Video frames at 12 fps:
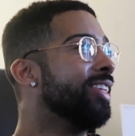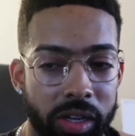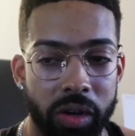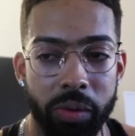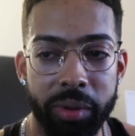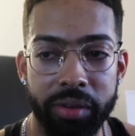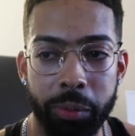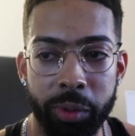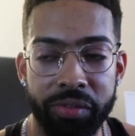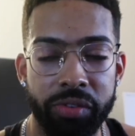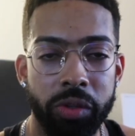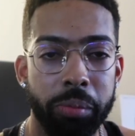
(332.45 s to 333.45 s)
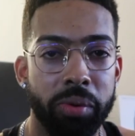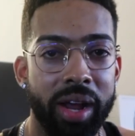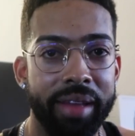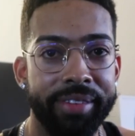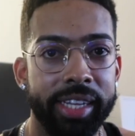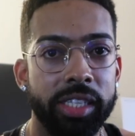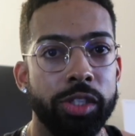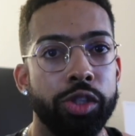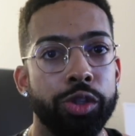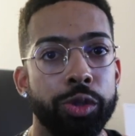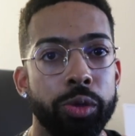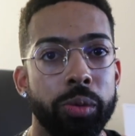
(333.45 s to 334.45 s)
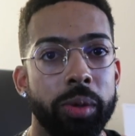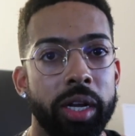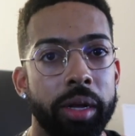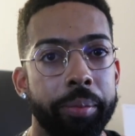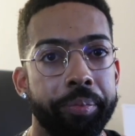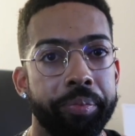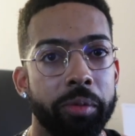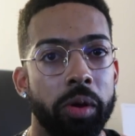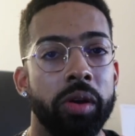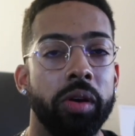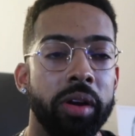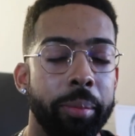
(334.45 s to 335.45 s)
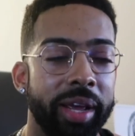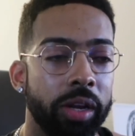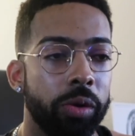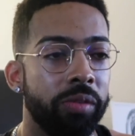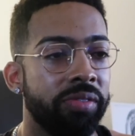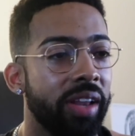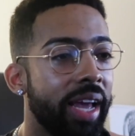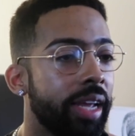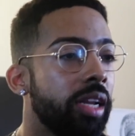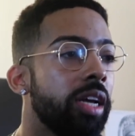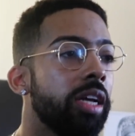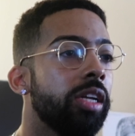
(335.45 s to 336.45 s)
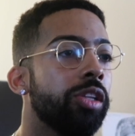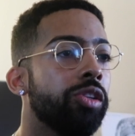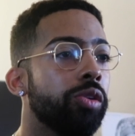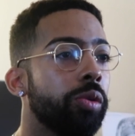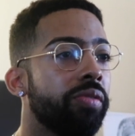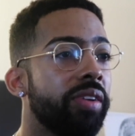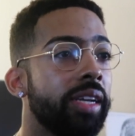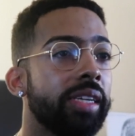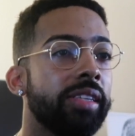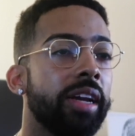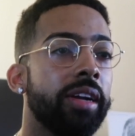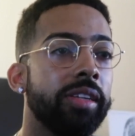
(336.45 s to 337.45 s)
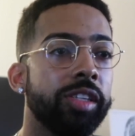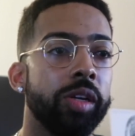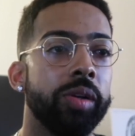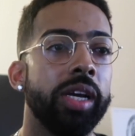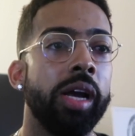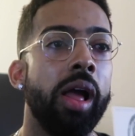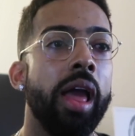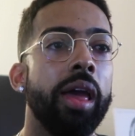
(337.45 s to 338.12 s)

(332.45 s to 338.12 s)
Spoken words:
So we flew private to on a medical flight to Phoenix, Arizona,